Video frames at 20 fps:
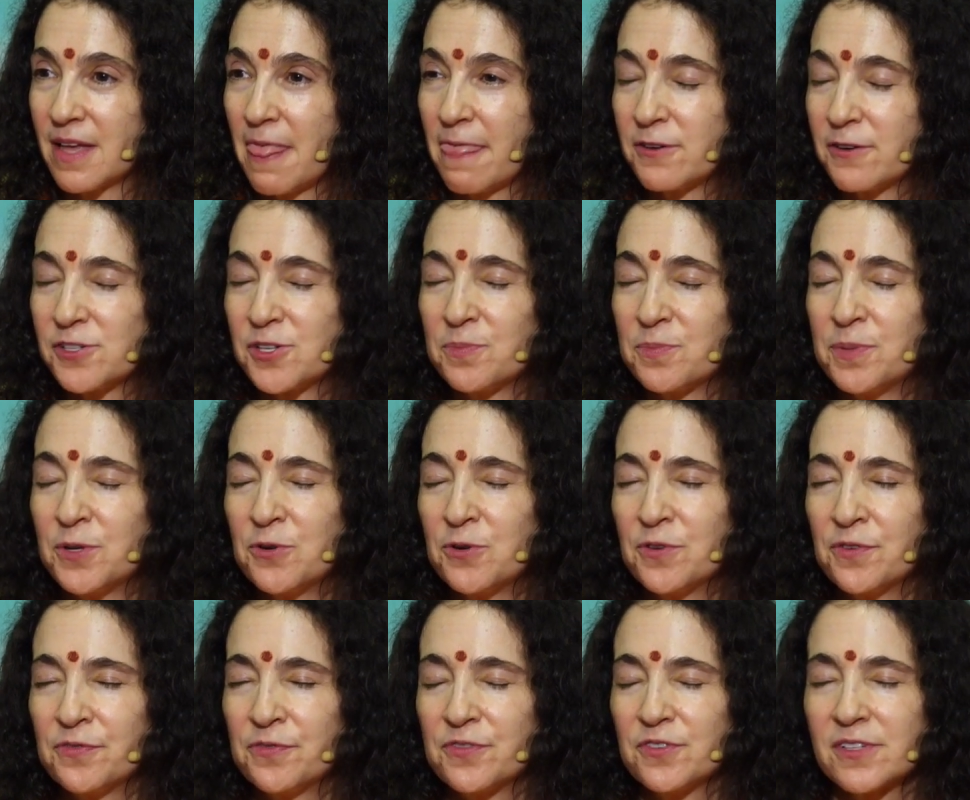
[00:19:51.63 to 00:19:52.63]
There's a
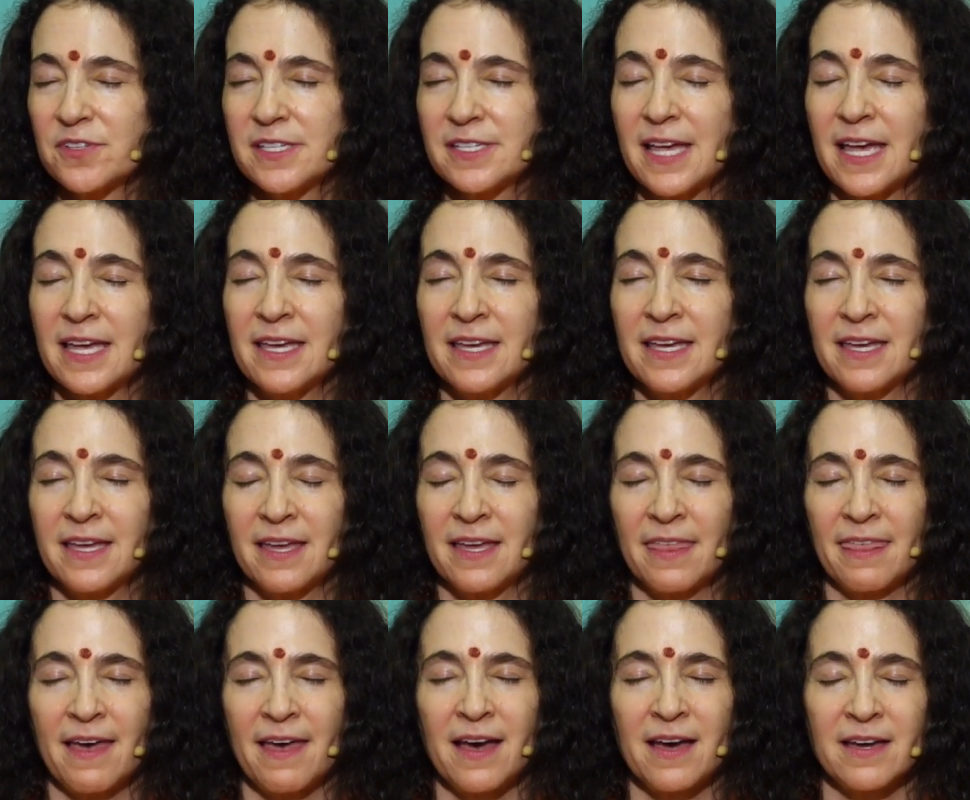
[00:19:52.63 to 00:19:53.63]
beautiful
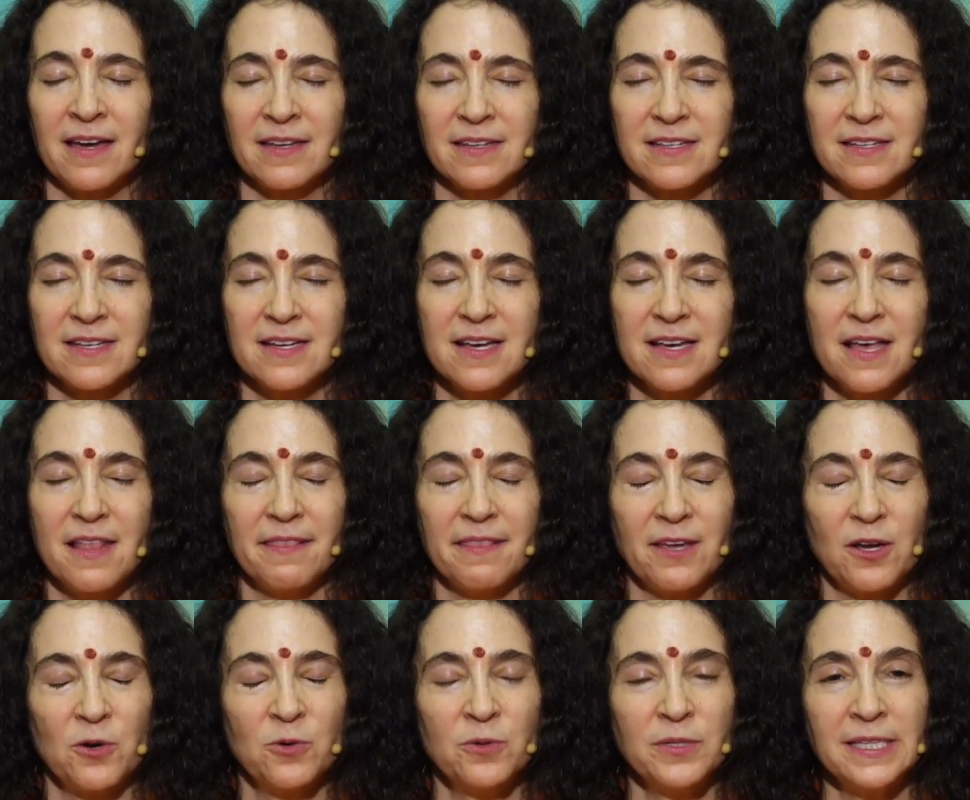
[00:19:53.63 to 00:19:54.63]
saying that
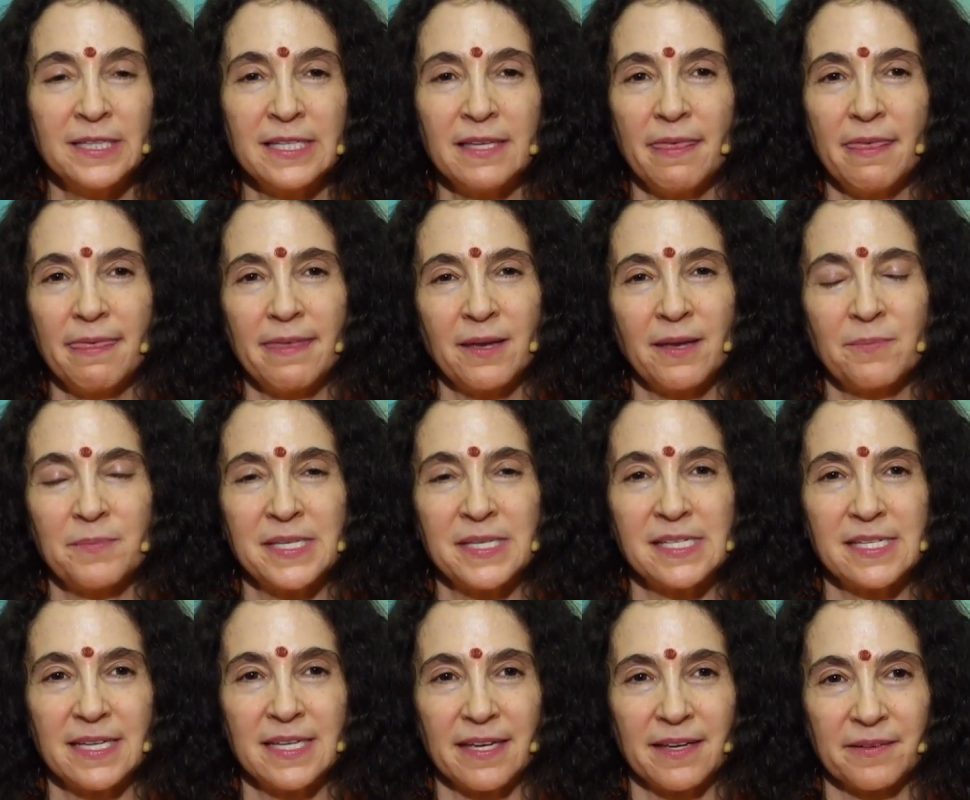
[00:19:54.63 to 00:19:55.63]
the only thing
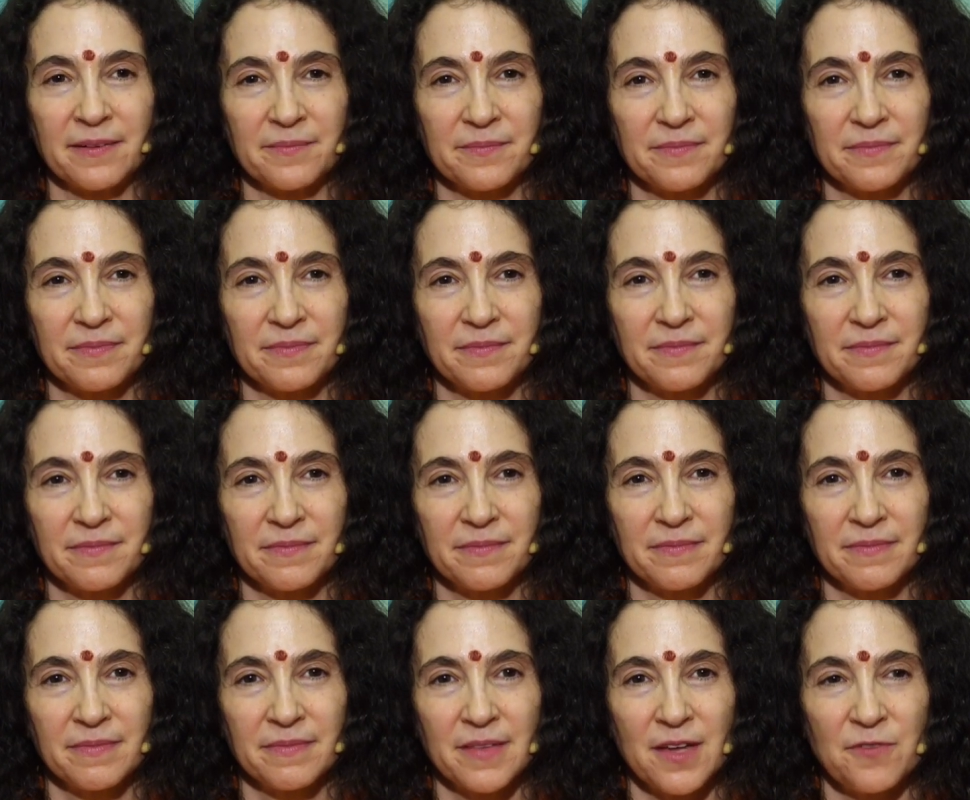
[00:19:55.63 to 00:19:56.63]
missing
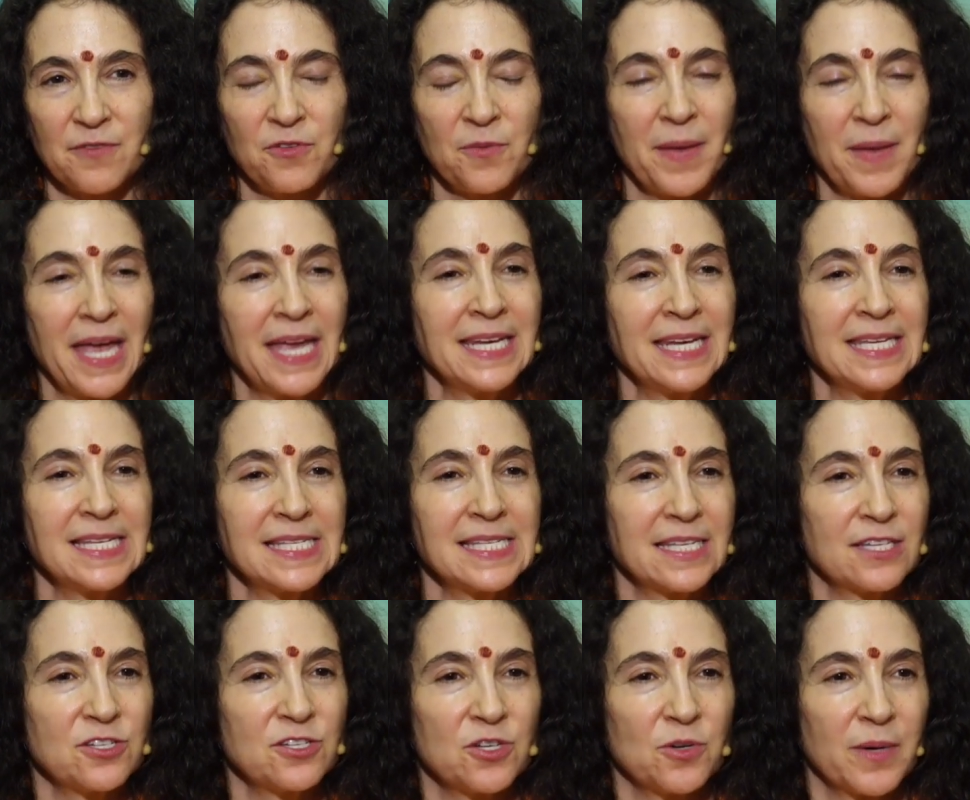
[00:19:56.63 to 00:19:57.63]
from any
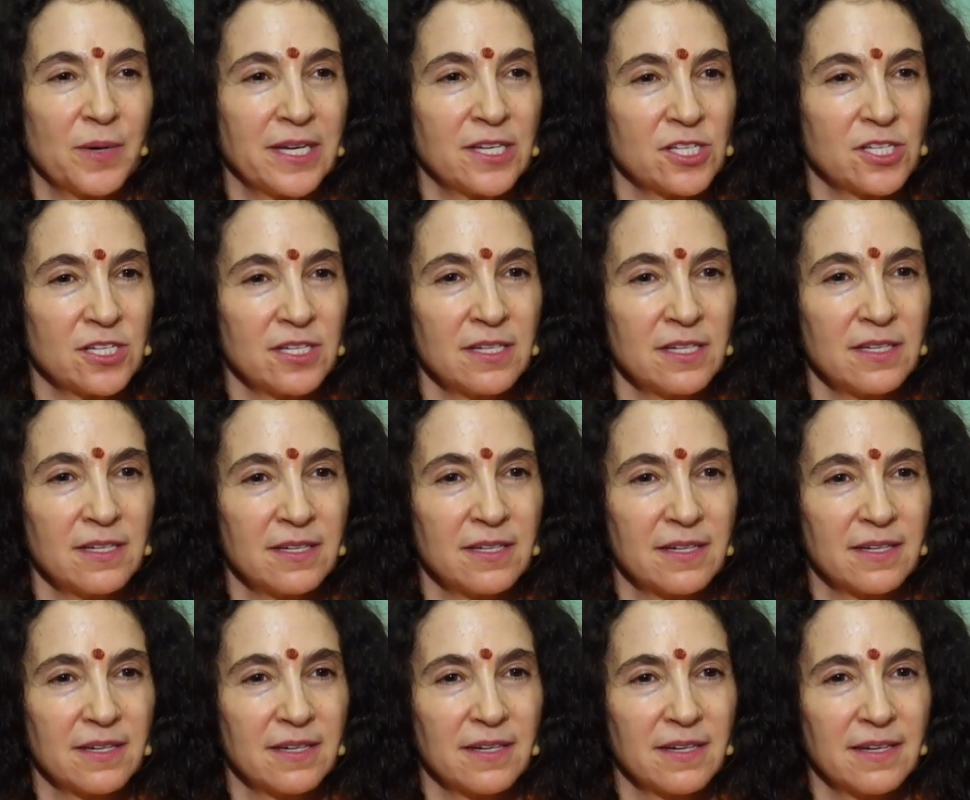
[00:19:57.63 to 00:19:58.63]
situation
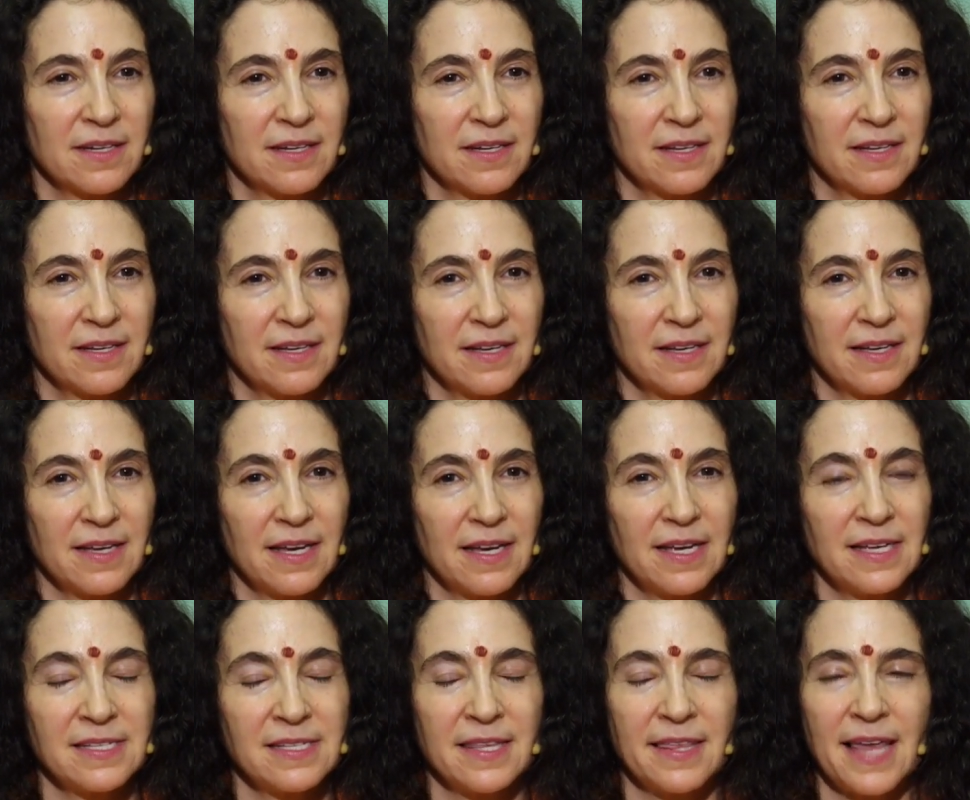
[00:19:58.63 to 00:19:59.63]

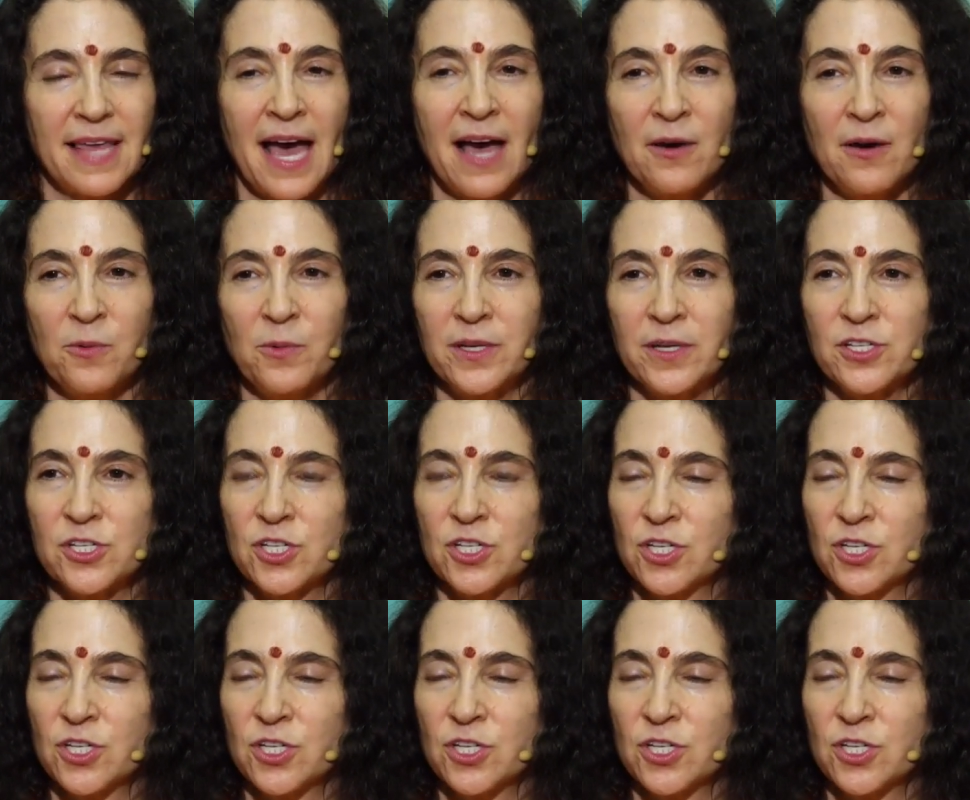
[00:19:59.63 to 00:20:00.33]
is that which